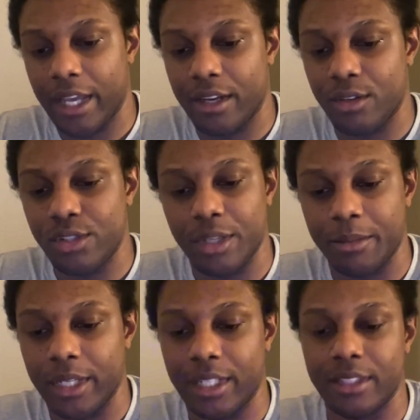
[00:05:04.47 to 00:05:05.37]
or
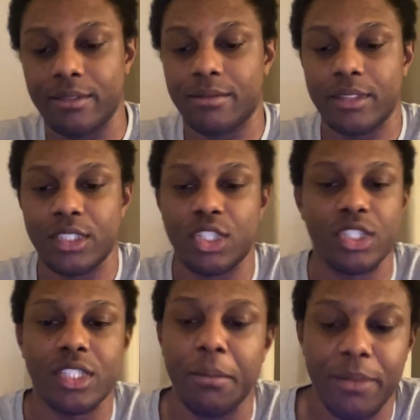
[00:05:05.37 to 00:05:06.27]
something,
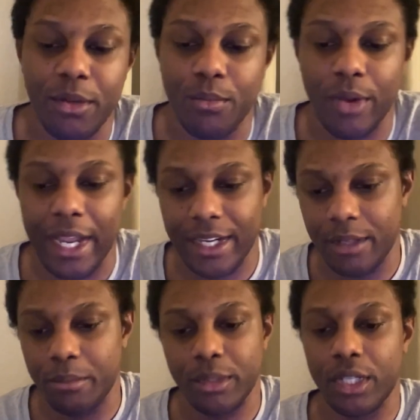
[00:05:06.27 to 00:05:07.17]
just something
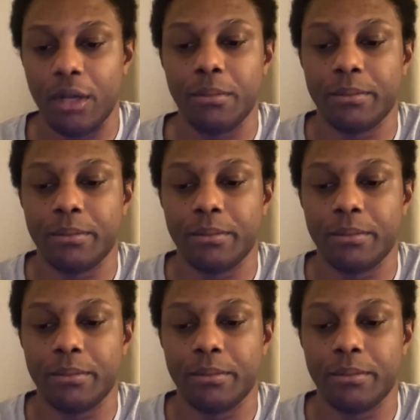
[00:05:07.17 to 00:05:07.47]
random, you know.